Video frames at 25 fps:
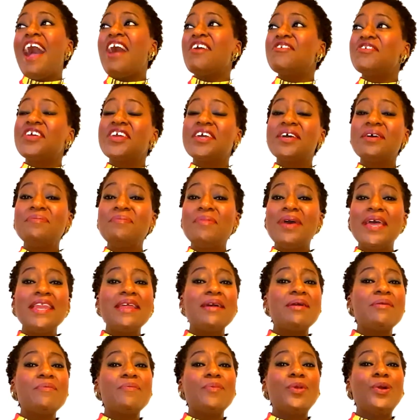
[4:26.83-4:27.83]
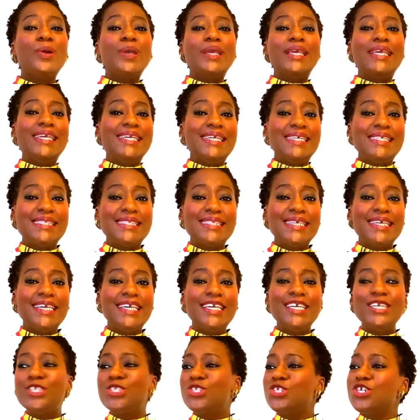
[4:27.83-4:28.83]
African men are more
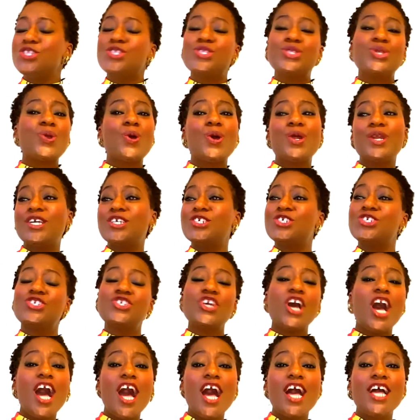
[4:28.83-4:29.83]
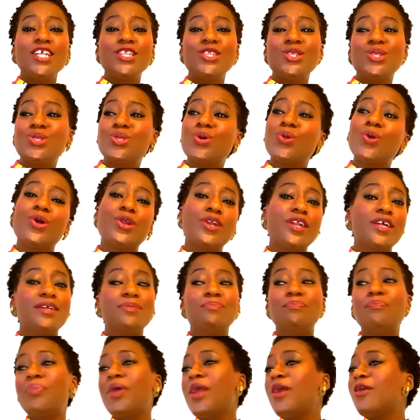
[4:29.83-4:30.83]
easy. He'll just throw on a shirt, throw on
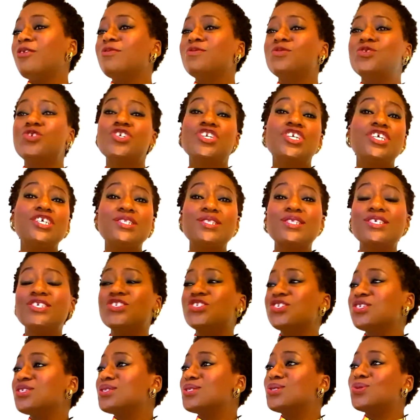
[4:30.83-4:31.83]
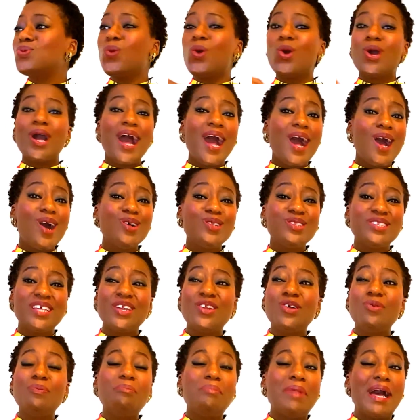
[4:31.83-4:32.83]
a pair of jeans and just walk out.
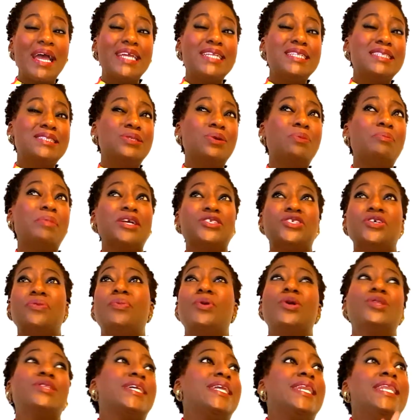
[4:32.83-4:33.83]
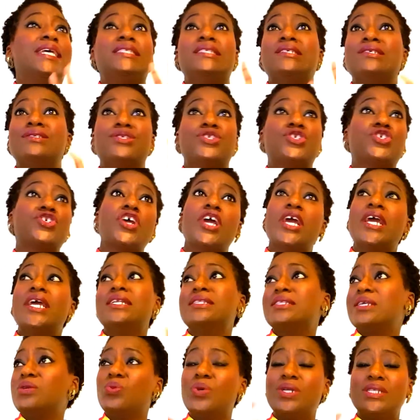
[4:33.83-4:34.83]
They don't mind so much about the latest
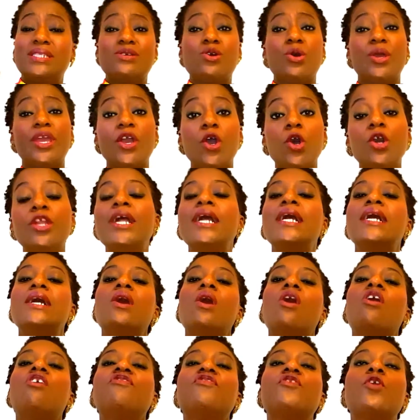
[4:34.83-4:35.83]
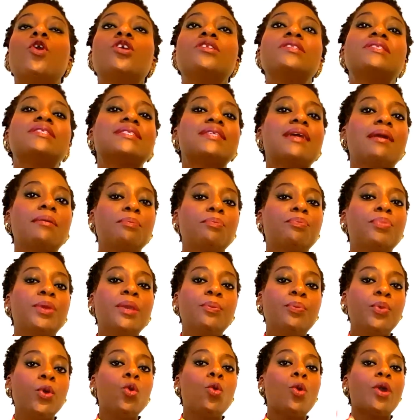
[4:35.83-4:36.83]
trends and what's going on. Of course, some
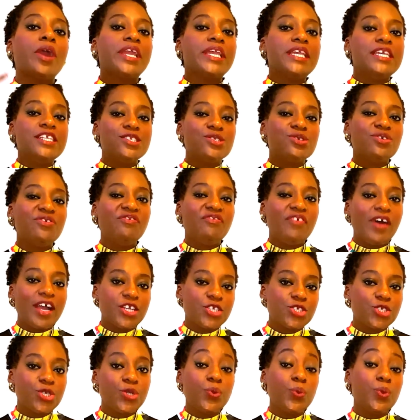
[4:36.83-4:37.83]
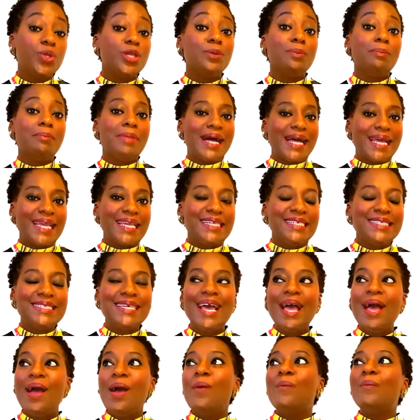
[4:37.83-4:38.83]
people who are into fashion will mind,
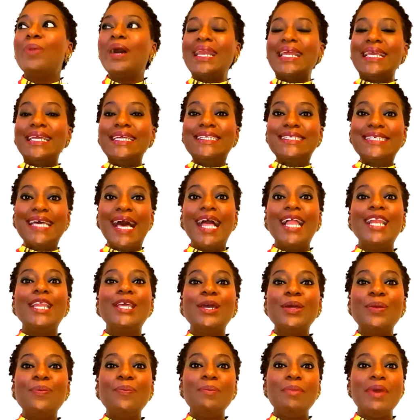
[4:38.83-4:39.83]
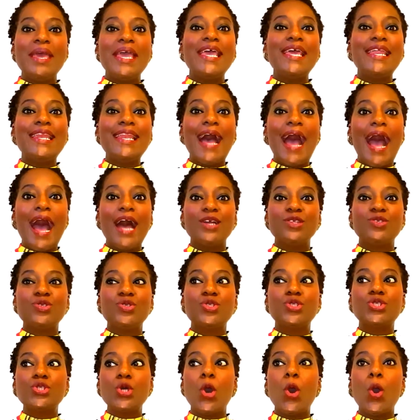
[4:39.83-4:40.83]
but Italian men are
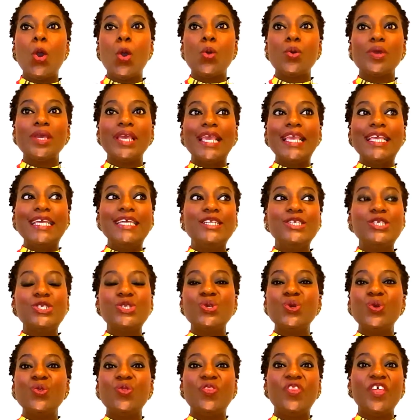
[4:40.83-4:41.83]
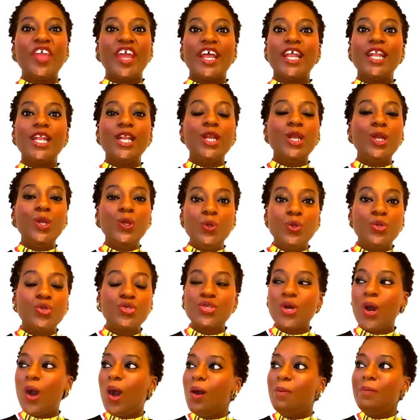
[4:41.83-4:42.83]
so into their
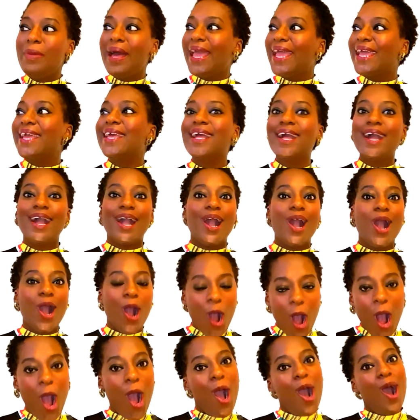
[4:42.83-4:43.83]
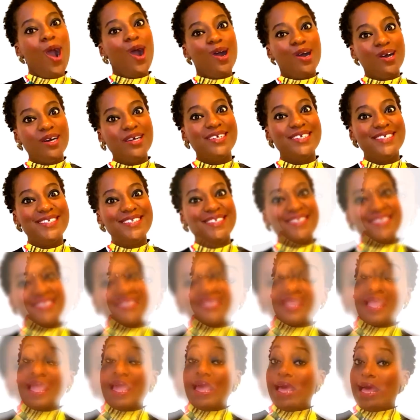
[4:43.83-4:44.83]
looks. Oh my God!
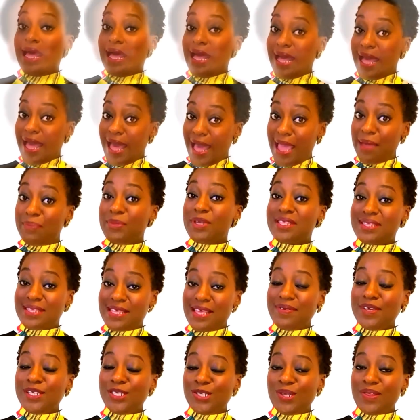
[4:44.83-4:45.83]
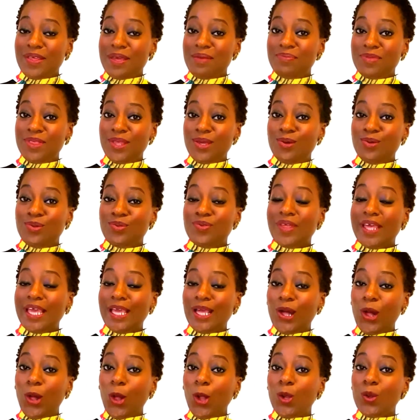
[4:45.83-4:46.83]
I must give it to them though.
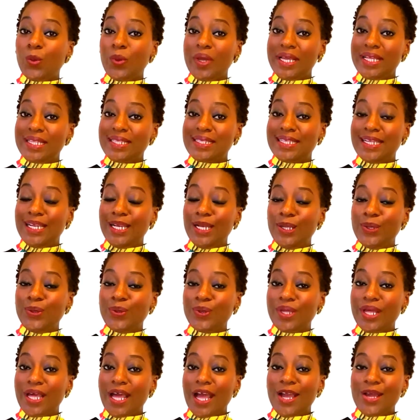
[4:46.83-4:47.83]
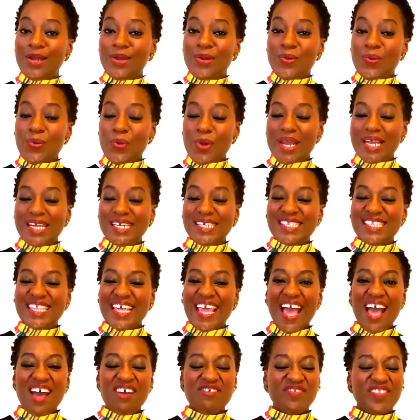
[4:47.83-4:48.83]
They always look great.
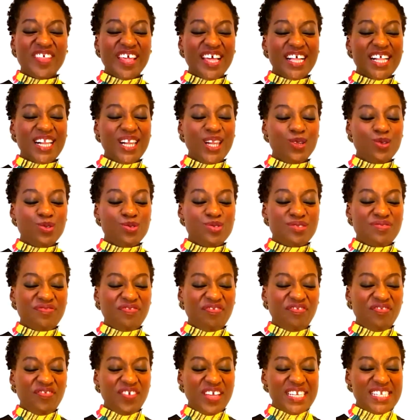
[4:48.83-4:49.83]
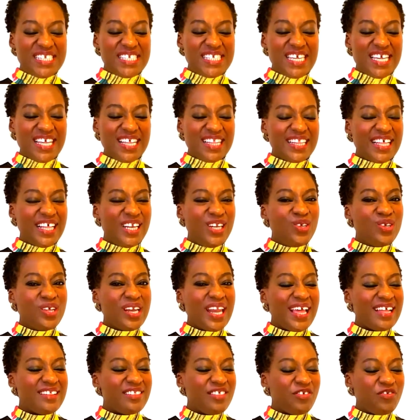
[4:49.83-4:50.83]
They have their clothes fitting. They
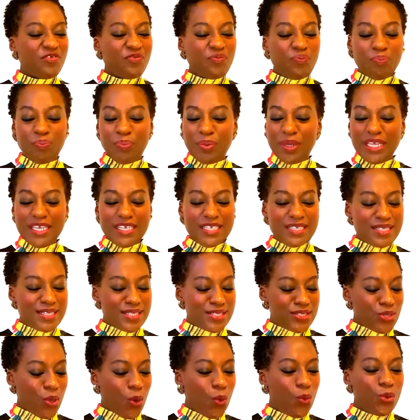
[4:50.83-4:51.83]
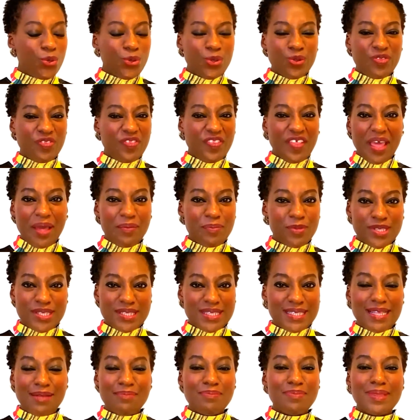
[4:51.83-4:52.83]
look like they've been sewn on them or
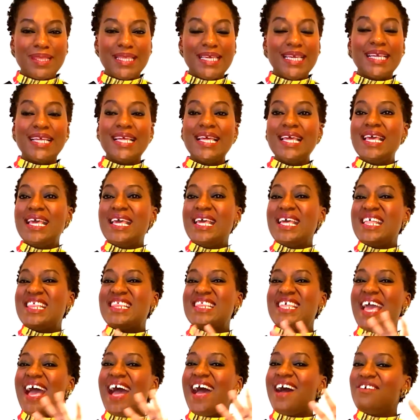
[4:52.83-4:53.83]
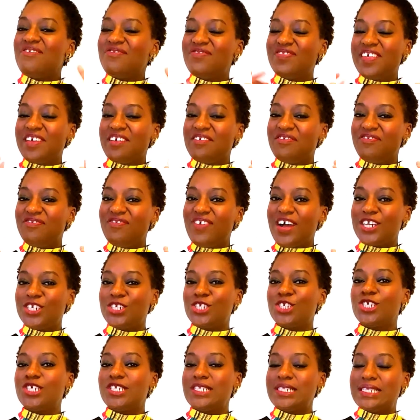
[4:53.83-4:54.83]
something. They have their
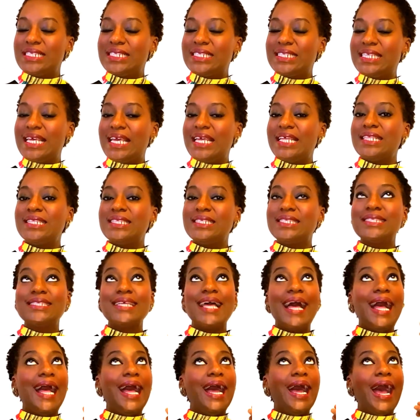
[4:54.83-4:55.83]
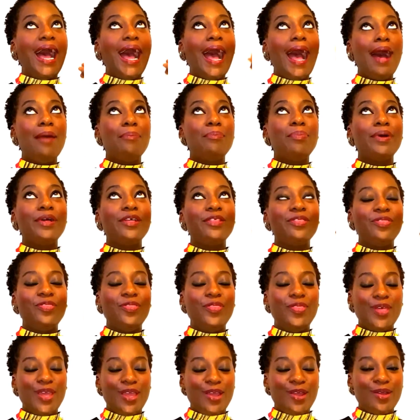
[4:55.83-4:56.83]
fashion sense up
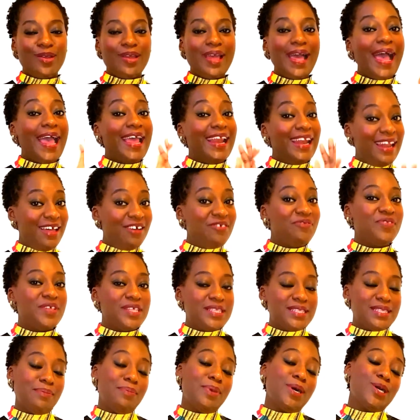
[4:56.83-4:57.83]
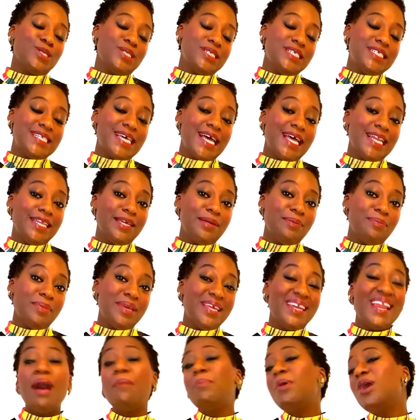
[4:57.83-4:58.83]
there. I love this about Italian
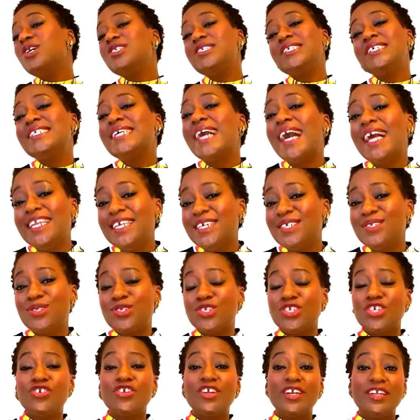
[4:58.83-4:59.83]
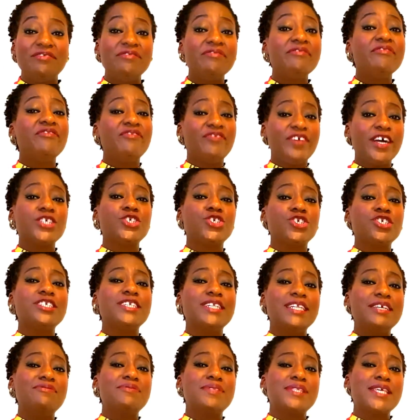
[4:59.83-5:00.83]
men, about Italians generally.
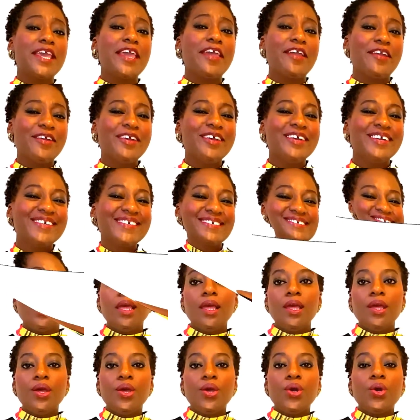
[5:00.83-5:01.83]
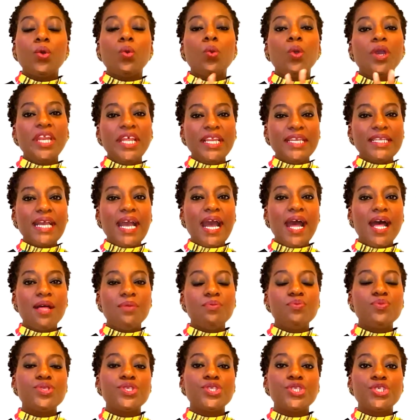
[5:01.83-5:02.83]
Fashion lives here. When it
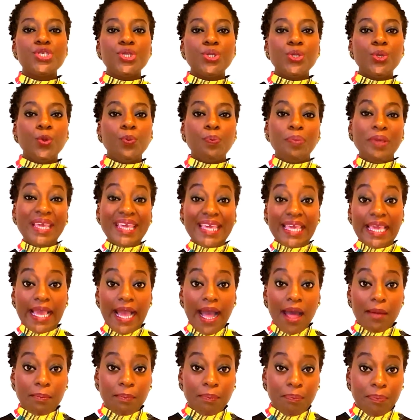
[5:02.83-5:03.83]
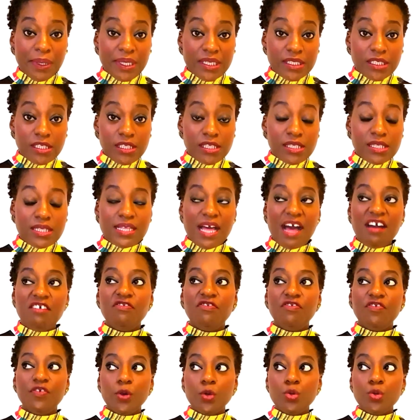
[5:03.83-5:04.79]
comes to picking up bills, I've